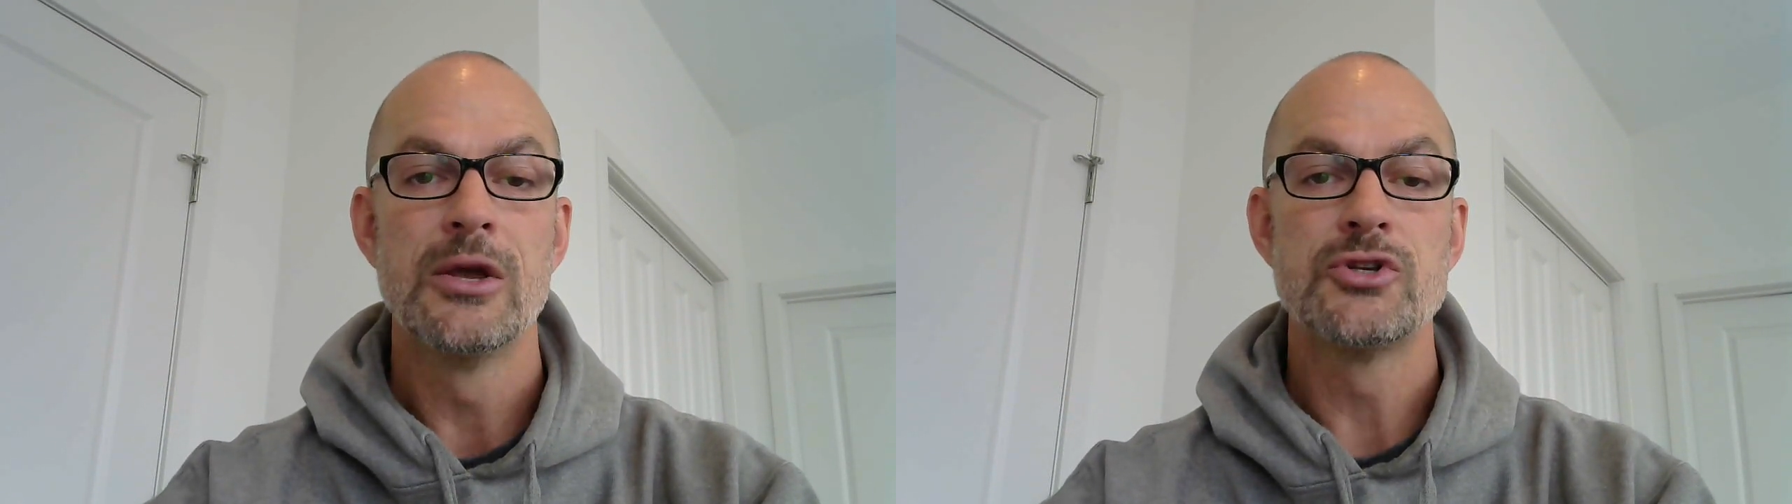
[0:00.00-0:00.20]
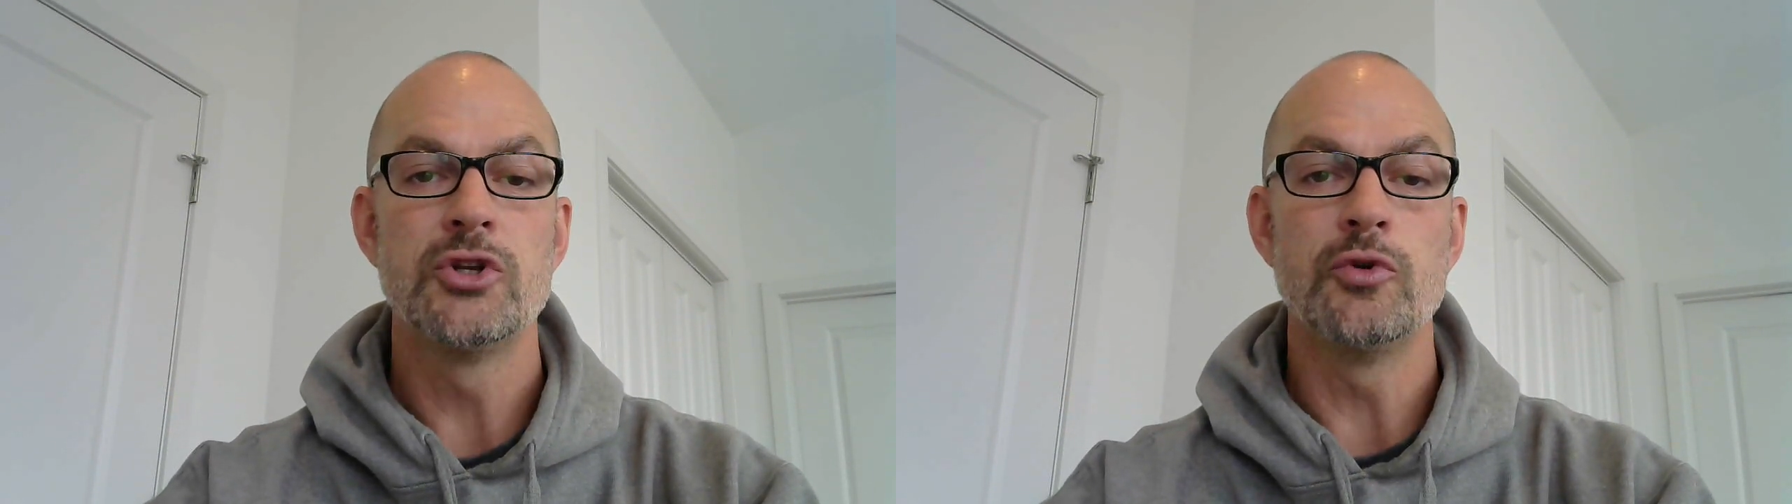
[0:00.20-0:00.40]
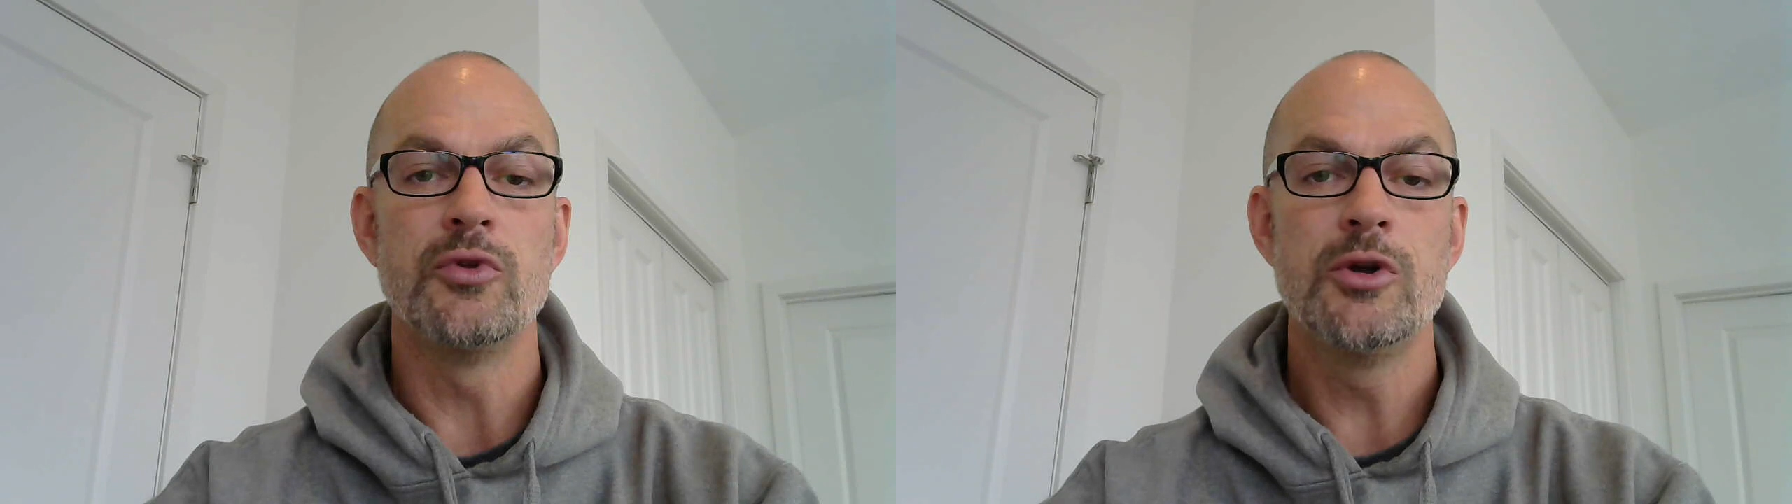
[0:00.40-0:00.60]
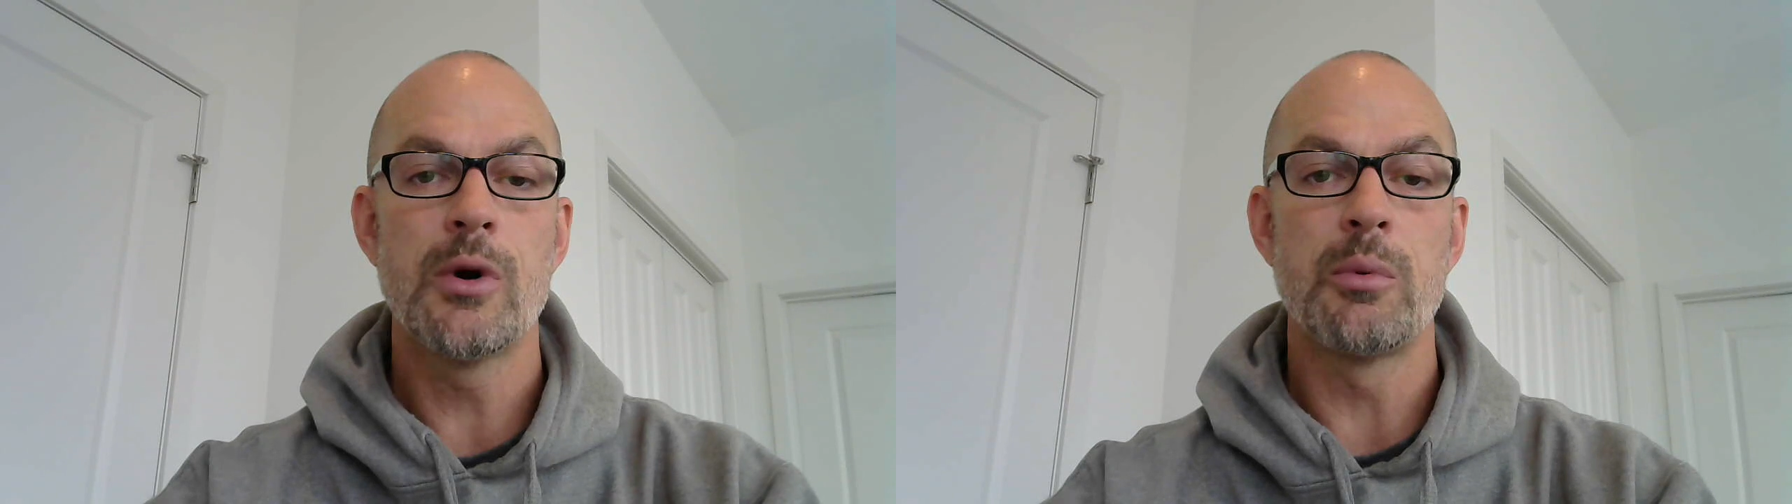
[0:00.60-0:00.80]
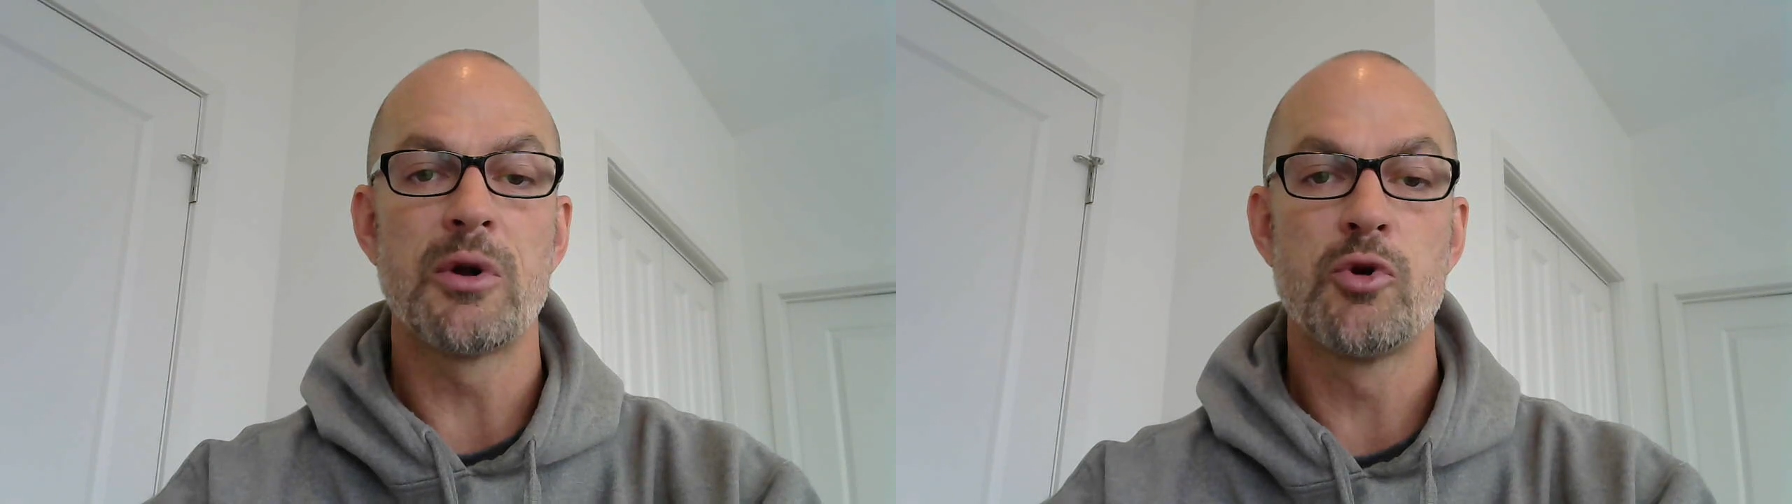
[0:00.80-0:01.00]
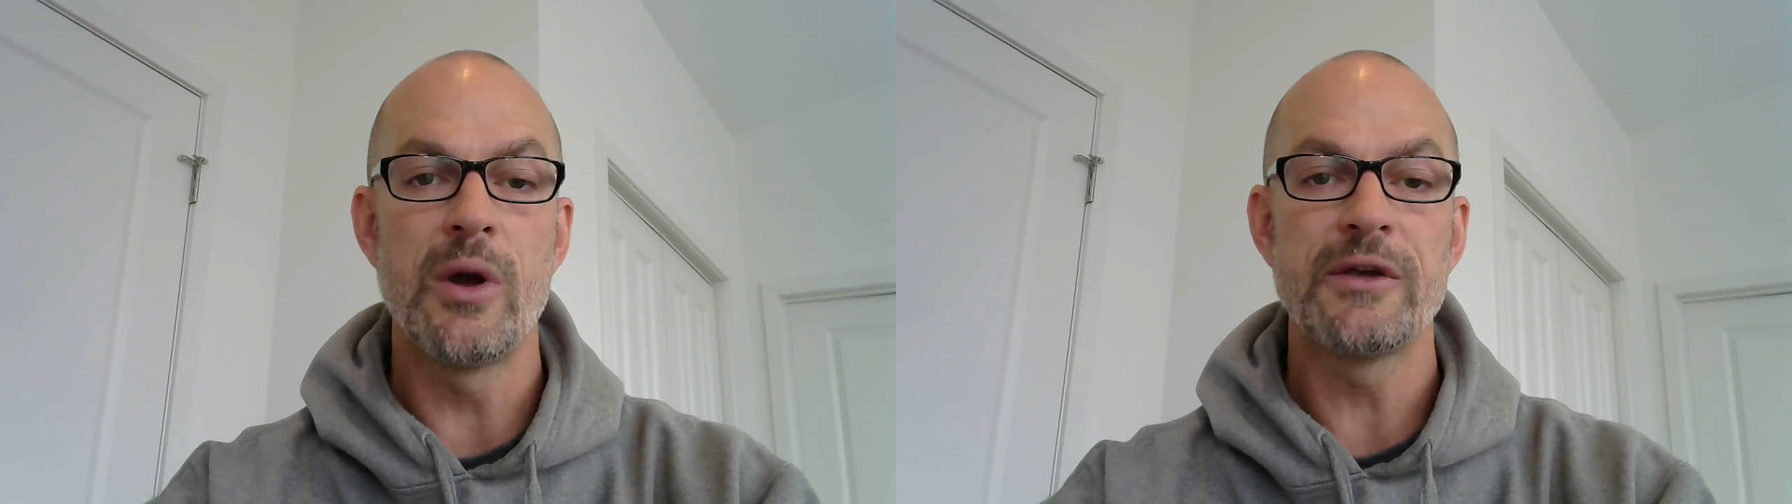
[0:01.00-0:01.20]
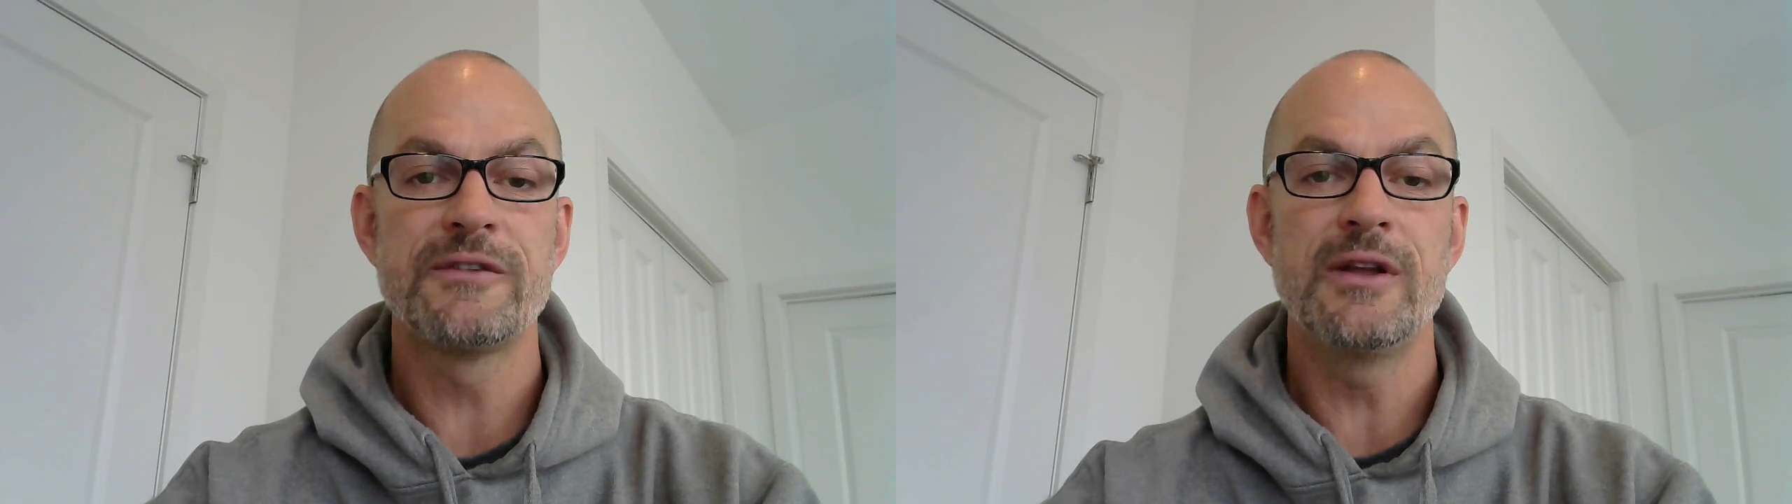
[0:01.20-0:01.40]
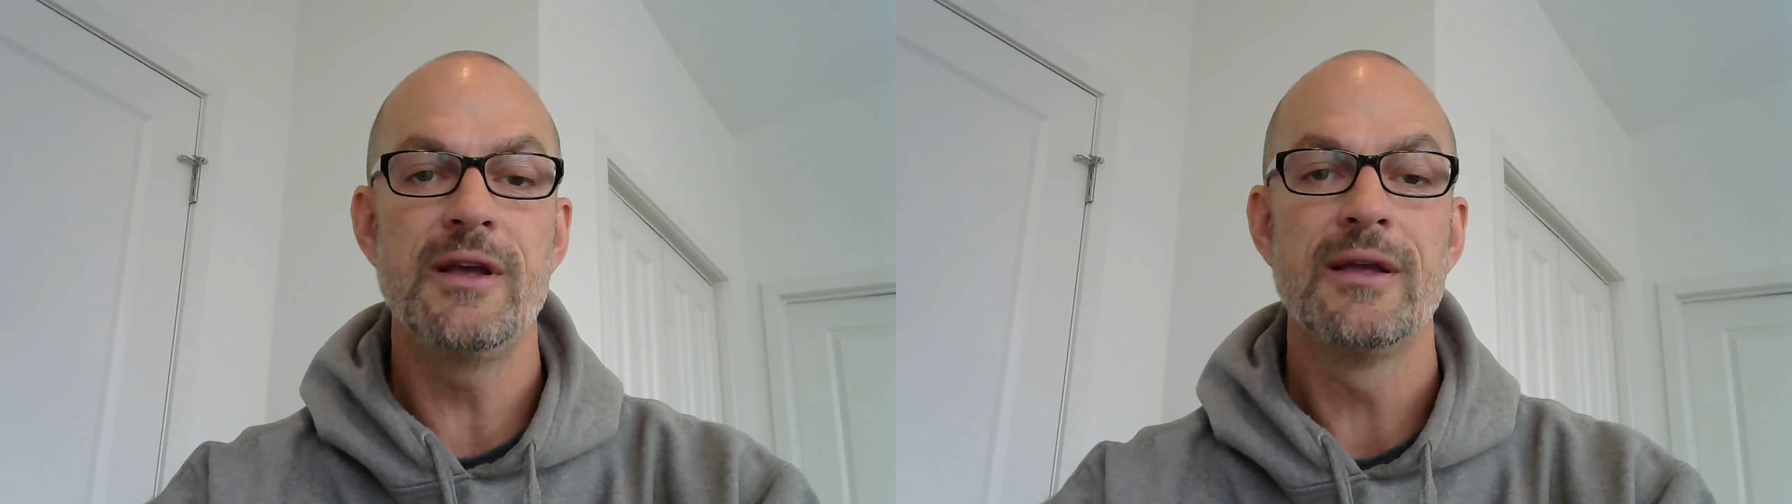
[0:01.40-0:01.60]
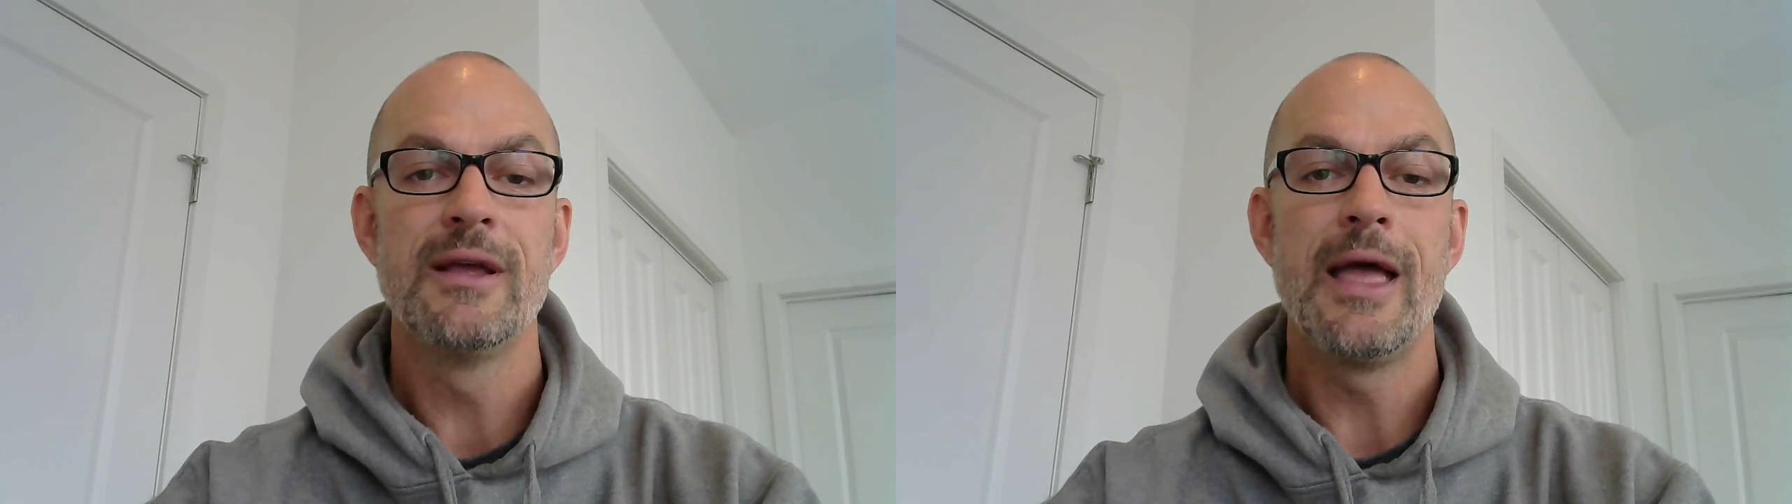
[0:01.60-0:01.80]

to you are requested